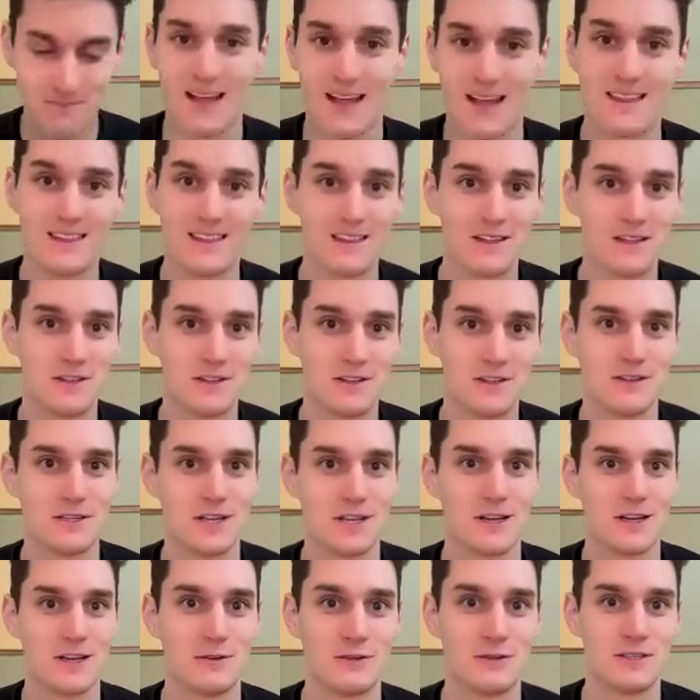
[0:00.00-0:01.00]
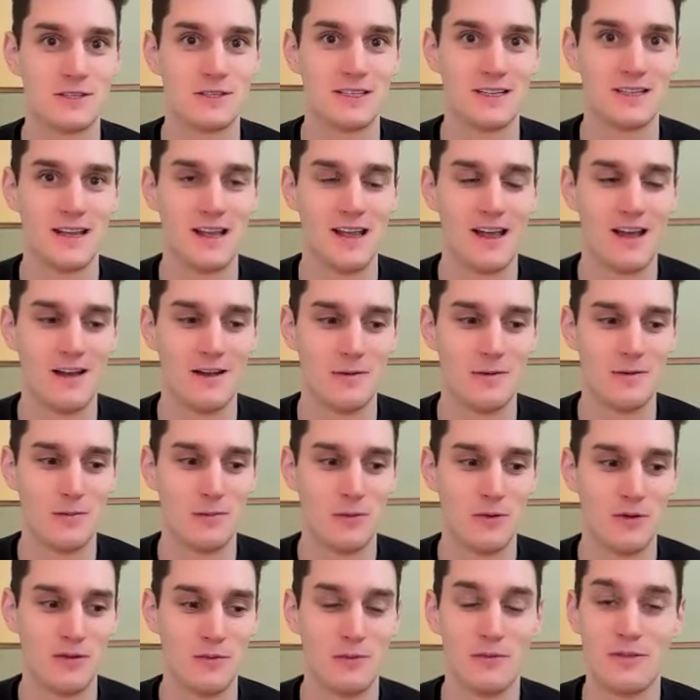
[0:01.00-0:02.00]
I think that the challenge
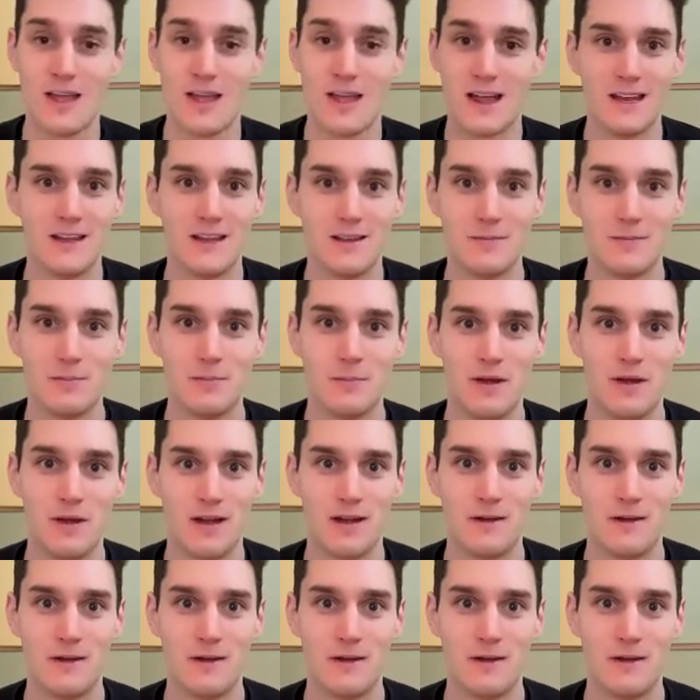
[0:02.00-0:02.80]
with any